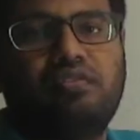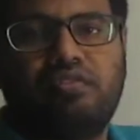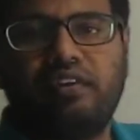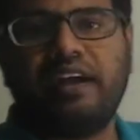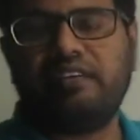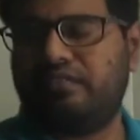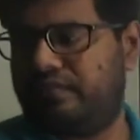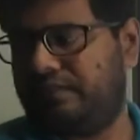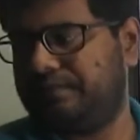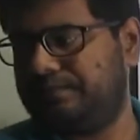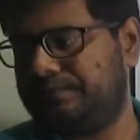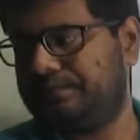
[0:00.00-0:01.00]
5.
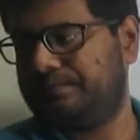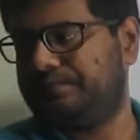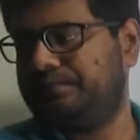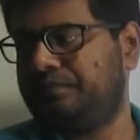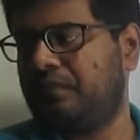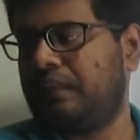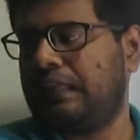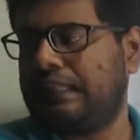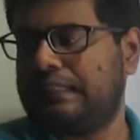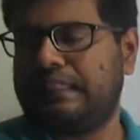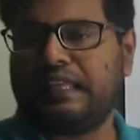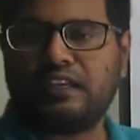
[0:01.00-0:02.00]

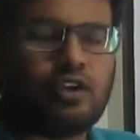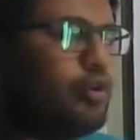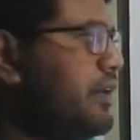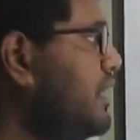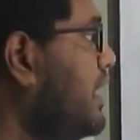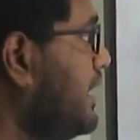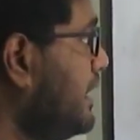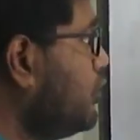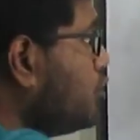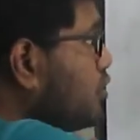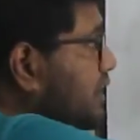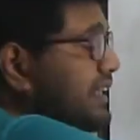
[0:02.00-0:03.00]
Then chlorine. You
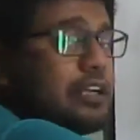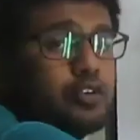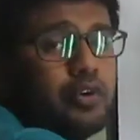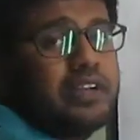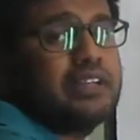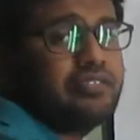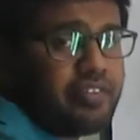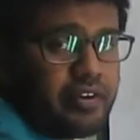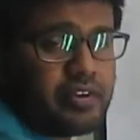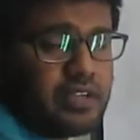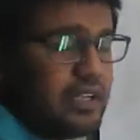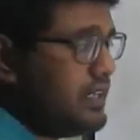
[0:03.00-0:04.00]
know the
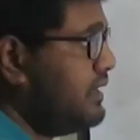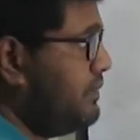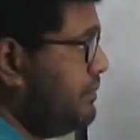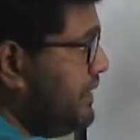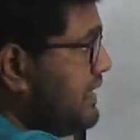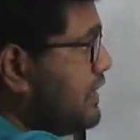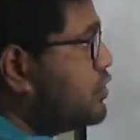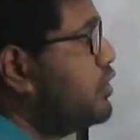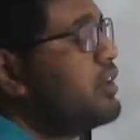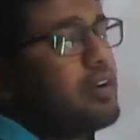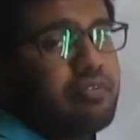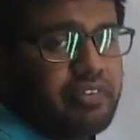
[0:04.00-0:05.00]

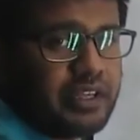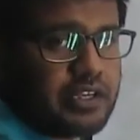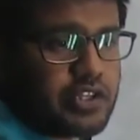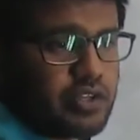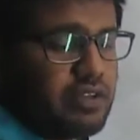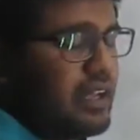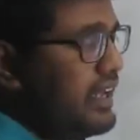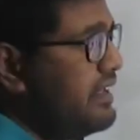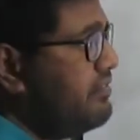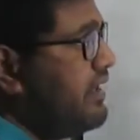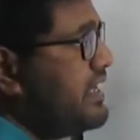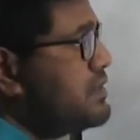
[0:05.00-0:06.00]
electronic configuration. I
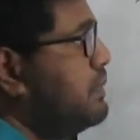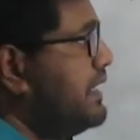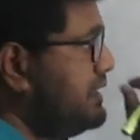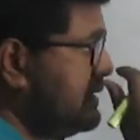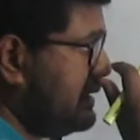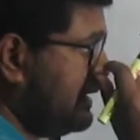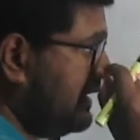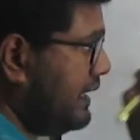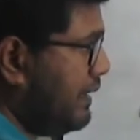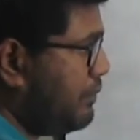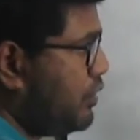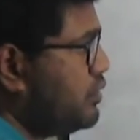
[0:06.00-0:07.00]
have explained
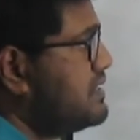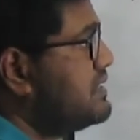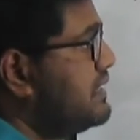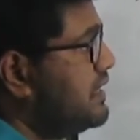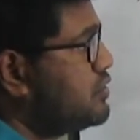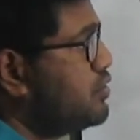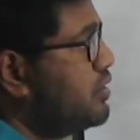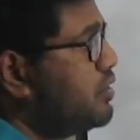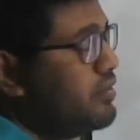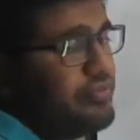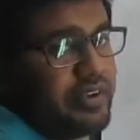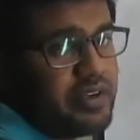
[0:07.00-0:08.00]
about this electronic
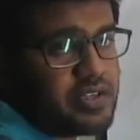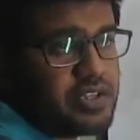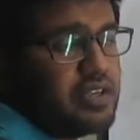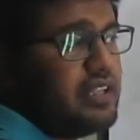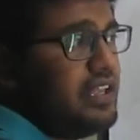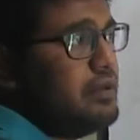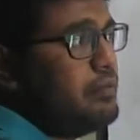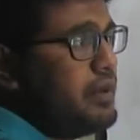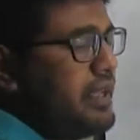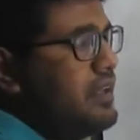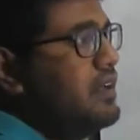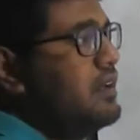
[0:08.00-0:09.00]
configuration in
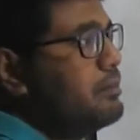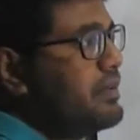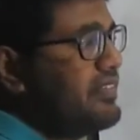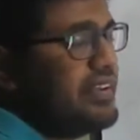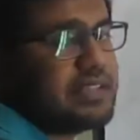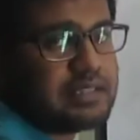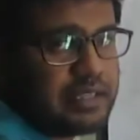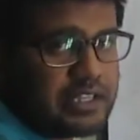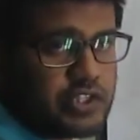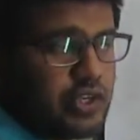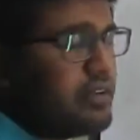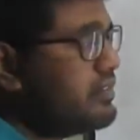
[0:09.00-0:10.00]
my previous
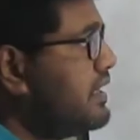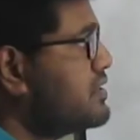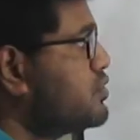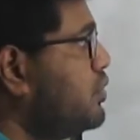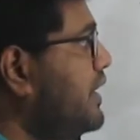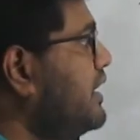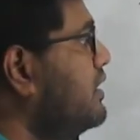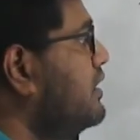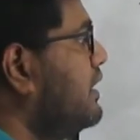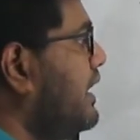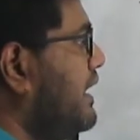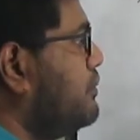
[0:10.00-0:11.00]
lecture. That's why
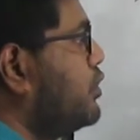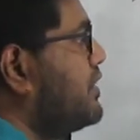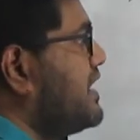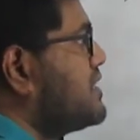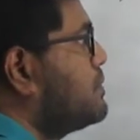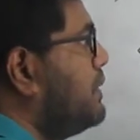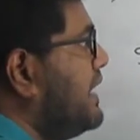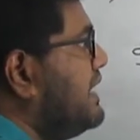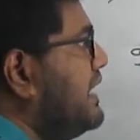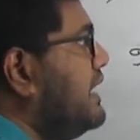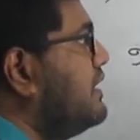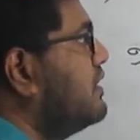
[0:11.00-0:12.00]
I am not
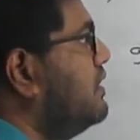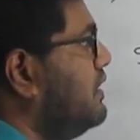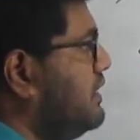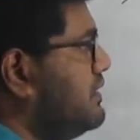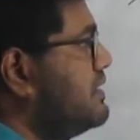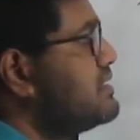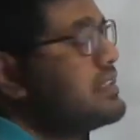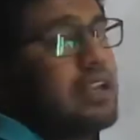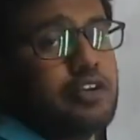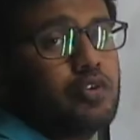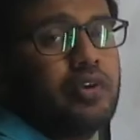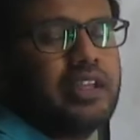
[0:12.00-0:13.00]
explaining this
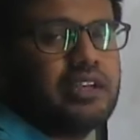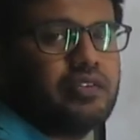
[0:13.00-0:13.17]
electronic